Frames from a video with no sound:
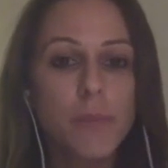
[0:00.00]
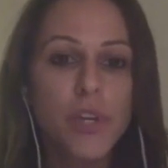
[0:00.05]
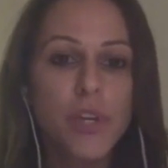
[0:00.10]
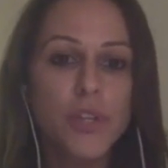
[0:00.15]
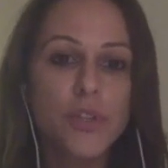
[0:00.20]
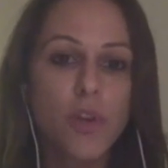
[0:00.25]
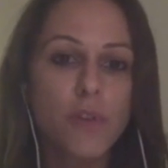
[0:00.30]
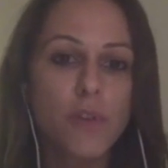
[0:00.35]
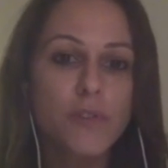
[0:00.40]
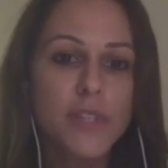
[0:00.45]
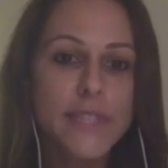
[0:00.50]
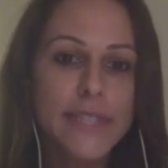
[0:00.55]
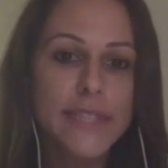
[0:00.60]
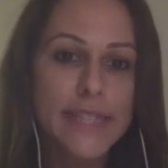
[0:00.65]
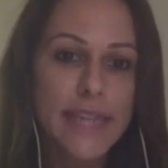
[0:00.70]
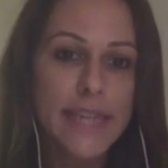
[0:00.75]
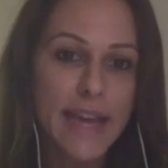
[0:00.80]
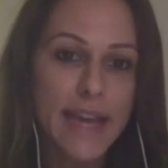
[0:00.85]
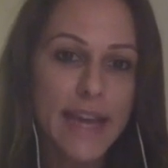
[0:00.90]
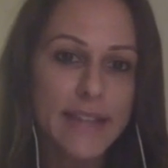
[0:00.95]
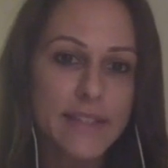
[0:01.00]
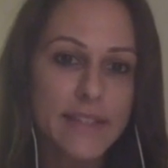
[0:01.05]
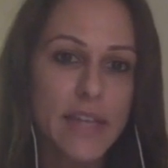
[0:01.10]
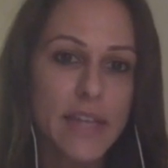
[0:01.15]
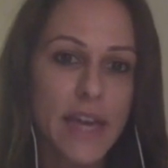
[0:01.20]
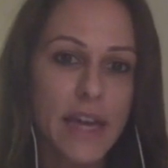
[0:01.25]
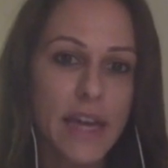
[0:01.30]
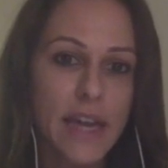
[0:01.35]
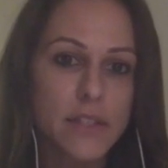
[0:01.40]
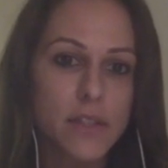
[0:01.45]
Because obviously, as an
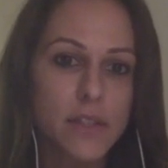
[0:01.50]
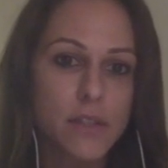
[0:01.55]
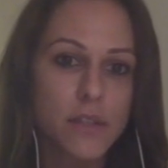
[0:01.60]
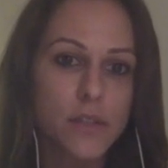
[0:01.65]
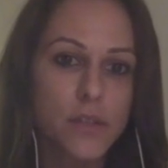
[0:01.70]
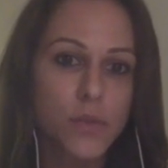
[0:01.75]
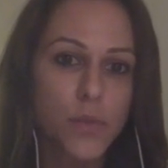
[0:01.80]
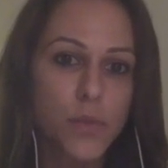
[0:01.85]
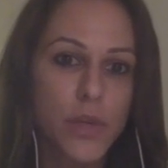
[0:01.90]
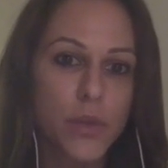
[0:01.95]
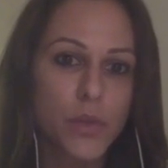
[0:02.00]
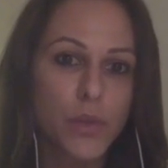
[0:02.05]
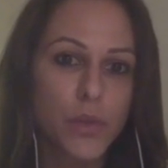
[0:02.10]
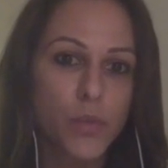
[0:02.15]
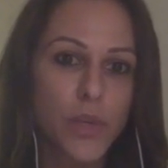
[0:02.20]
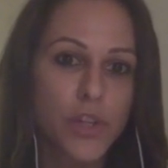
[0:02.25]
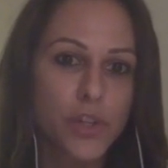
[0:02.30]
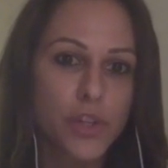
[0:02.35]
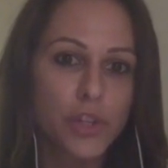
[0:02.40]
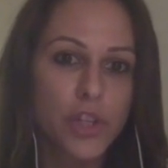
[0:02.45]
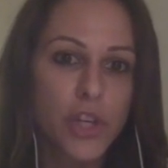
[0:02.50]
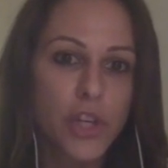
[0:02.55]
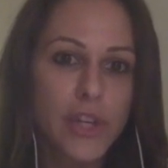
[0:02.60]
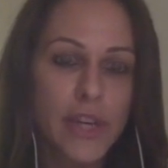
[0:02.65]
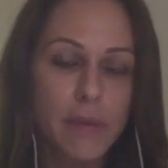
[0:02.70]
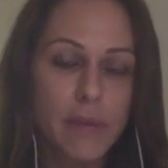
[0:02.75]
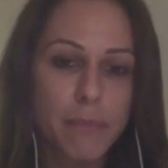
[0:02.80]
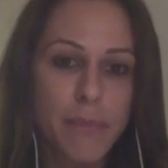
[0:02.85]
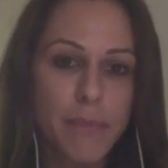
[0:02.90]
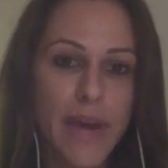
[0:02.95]
adult, when you're
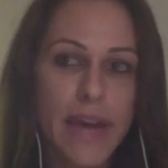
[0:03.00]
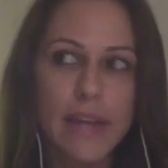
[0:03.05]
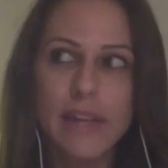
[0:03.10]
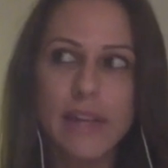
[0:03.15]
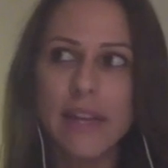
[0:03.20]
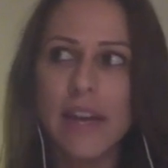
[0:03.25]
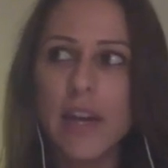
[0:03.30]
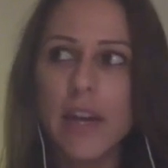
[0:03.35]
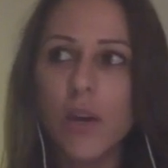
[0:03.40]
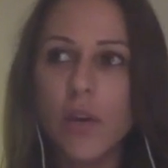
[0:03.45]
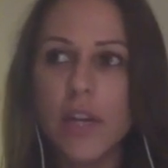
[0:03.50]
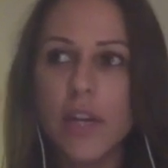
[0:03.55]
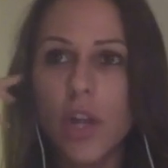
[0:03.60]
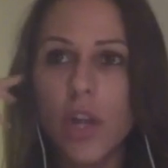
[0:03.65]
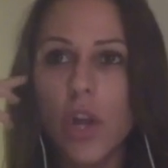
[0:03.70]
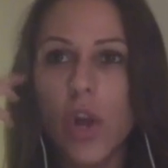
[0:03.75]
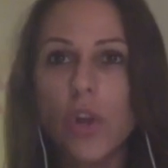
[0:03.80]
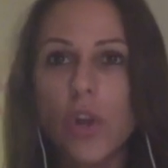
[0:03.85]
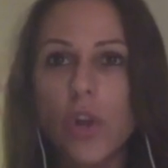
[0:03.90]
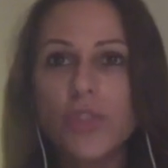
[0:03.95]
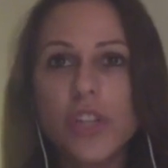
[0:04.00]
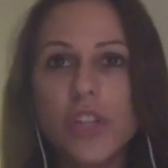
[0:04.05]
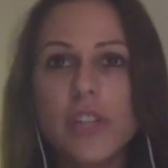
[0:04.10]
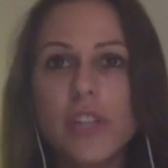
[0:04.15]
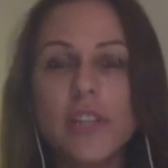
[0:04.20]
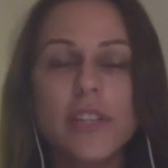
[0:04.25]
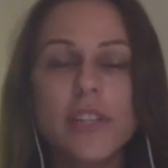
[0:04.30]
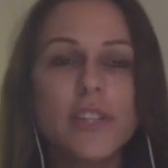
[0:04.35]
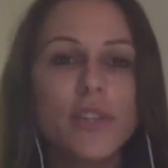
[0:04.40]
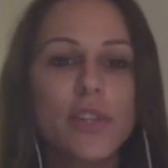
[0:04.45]
looking back now,
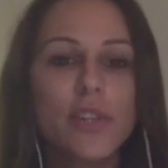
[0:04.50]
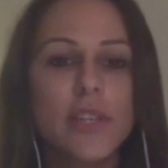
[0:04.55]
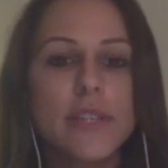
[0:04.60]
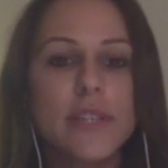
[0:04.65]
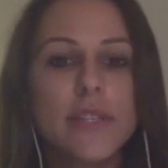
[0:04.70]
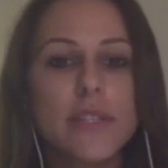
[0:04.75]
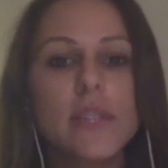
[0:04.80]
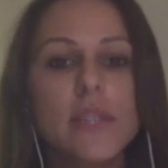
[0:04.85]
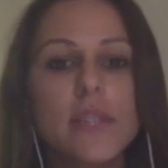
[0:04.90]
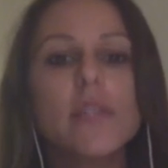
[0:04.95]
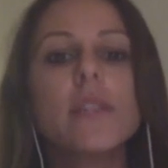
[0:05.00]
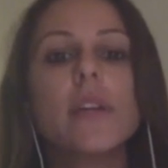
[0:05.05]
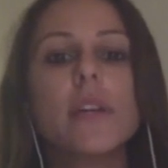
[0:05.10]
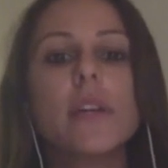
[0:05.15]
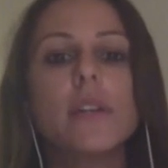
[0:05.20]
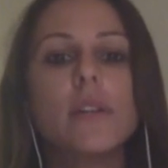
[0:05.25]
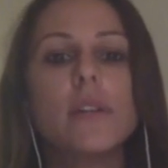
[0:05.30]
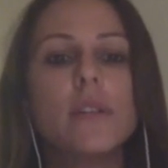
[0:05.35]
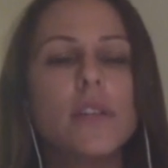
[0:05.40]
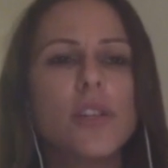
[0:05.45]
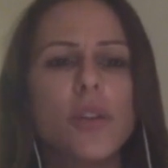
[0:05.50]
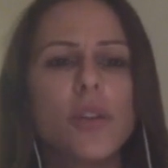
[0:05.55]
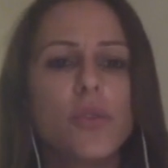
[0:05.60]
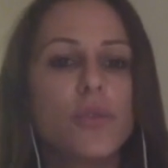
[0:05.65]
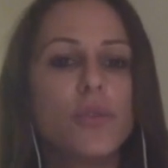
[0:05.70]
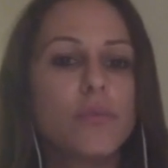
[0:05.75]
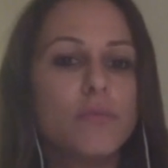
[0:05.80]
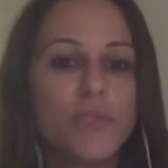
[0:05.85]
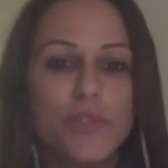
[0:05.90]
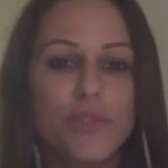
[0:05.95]
logically you can see that, you
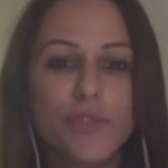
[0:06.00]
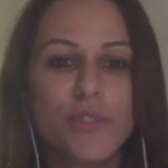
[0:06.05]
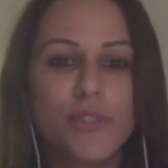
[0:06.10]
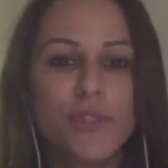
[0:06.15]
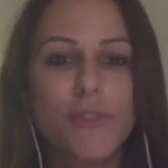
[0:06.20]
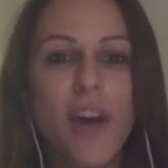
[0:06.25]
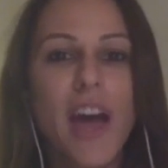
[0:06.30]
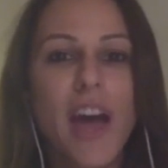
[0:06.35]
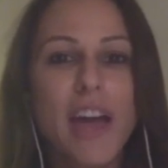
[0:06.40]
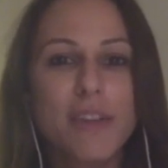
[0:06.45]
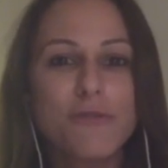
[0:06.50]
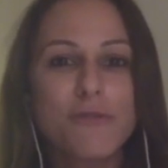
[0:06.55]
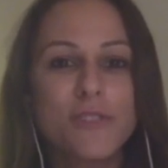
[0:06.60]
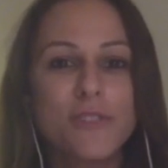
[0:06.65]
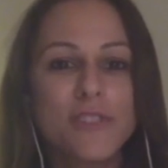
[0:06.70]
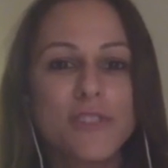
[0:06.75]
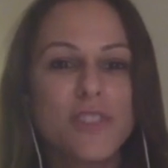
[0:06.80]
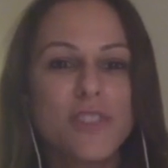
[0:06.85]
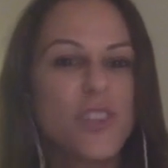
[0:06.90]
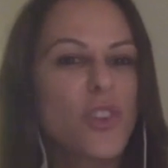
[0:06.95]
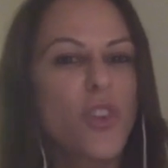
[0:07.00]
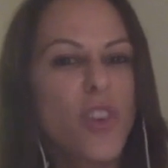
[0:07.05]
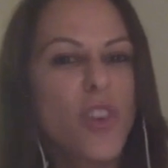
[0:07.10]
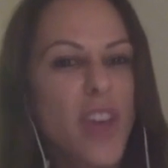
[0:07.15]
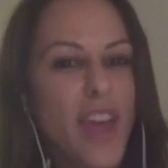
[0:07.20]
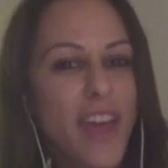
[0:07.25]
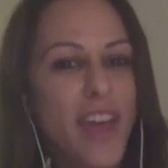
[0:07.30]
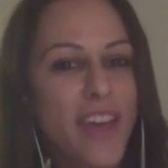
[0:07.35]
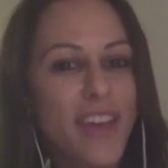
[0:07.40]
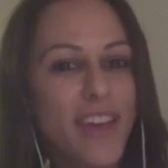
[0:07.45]
know, you survived, you're
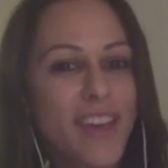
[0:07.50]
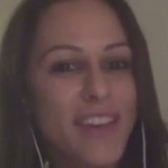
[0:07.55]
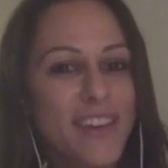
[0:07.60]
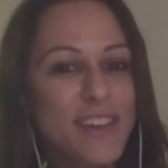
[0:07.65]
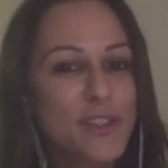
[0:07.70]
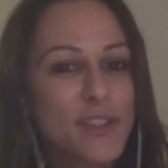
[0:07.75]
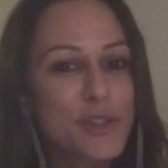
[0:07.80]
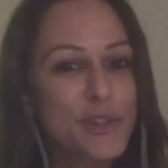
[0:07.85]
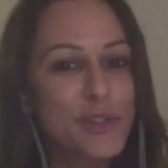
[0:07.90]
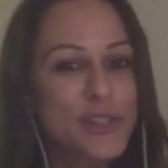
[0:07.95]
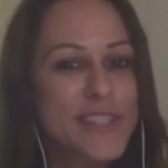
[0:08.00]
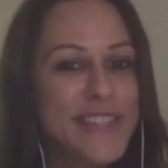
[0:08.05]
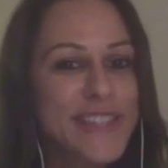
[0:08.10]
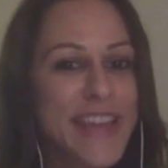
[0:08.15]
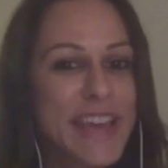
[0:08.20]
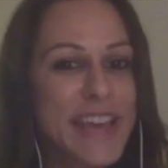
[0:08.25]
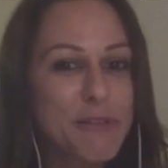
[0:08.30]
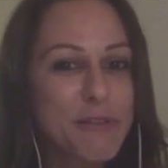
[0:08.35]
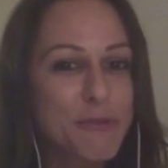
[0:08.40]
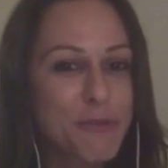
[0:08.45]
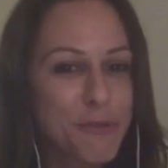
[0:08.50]
okay, you're safe.